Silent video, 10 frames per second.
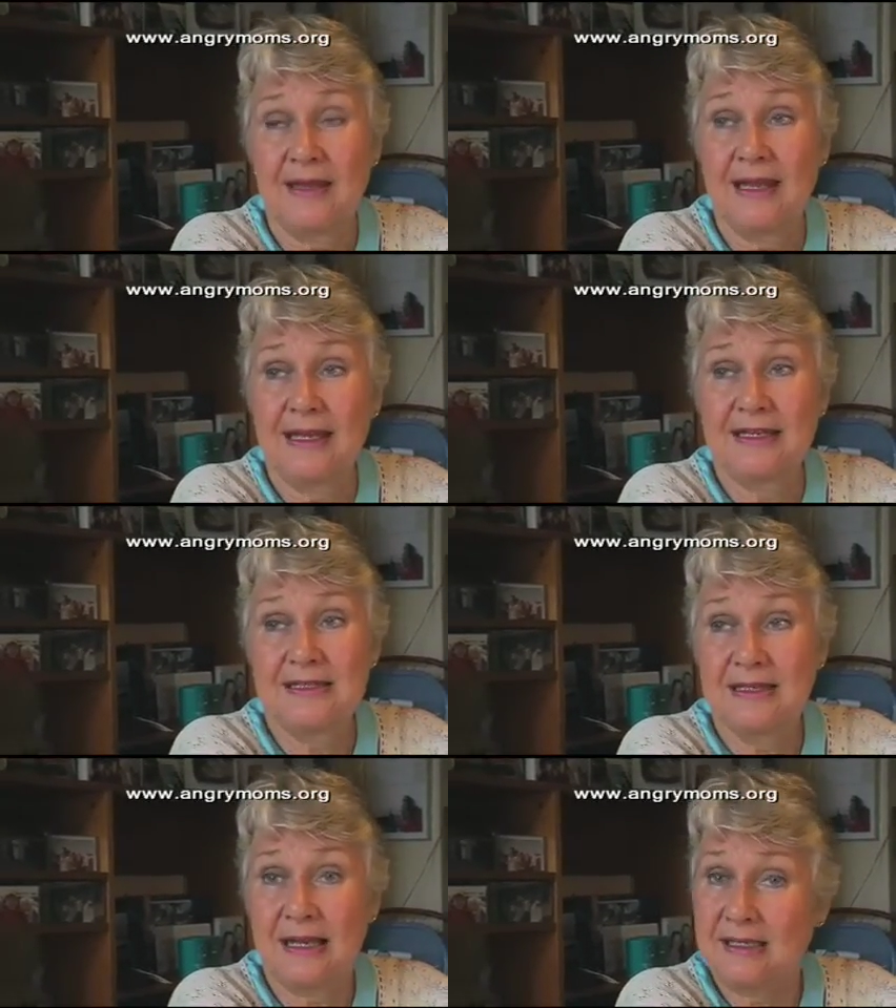And
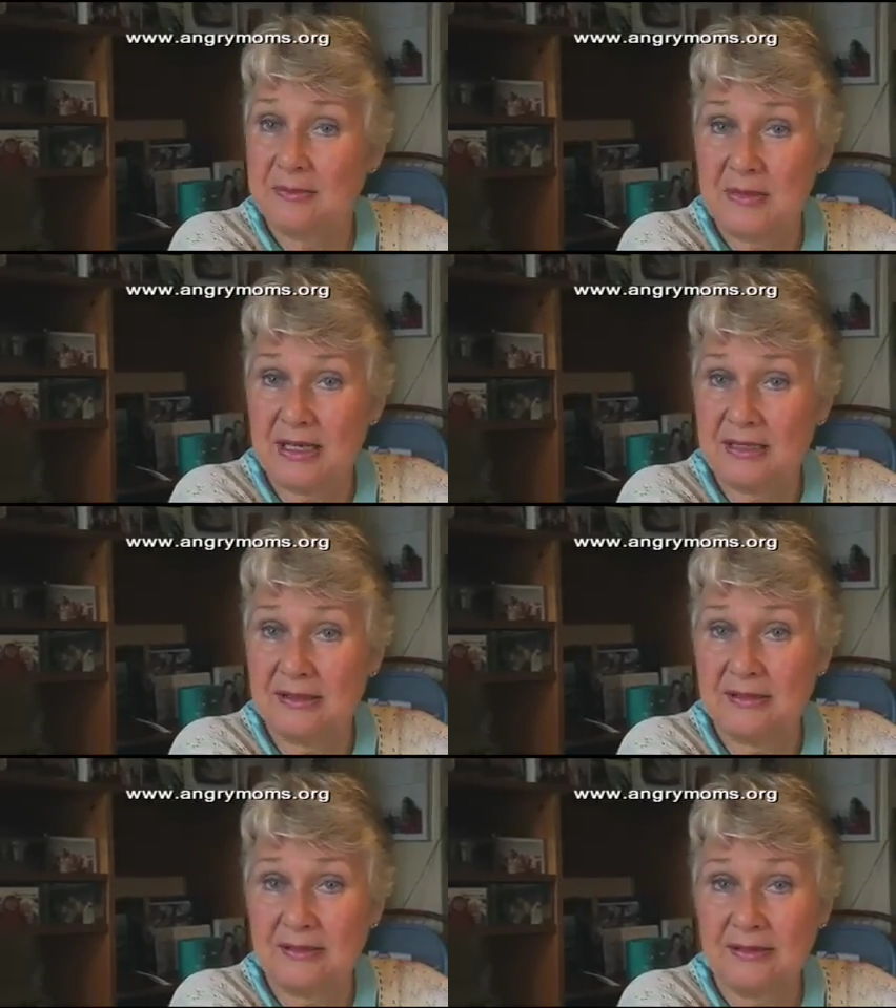it's not the
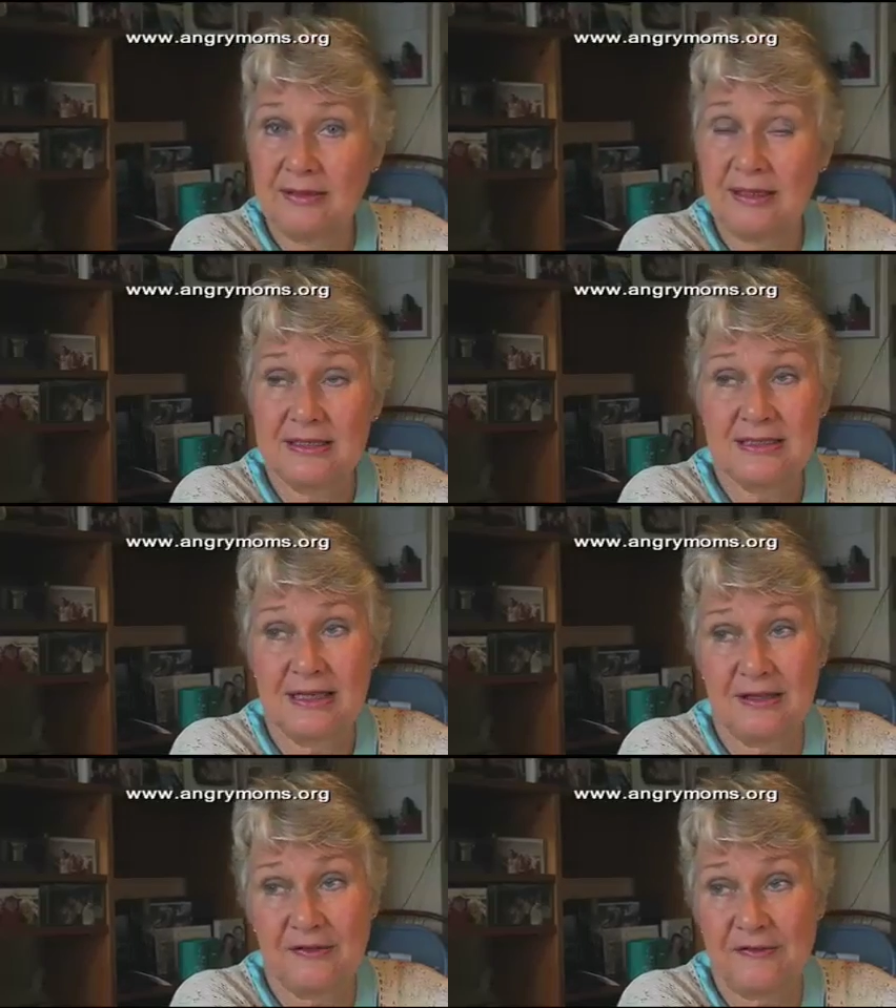meat, and it's
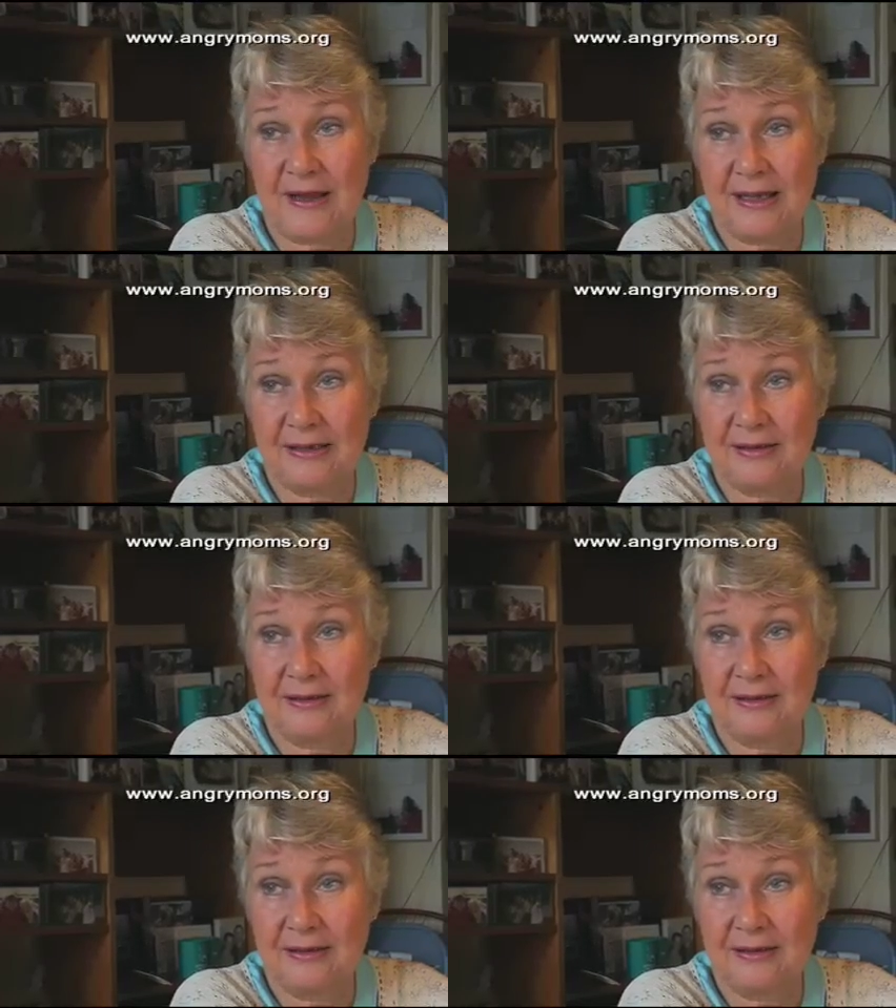not the fat.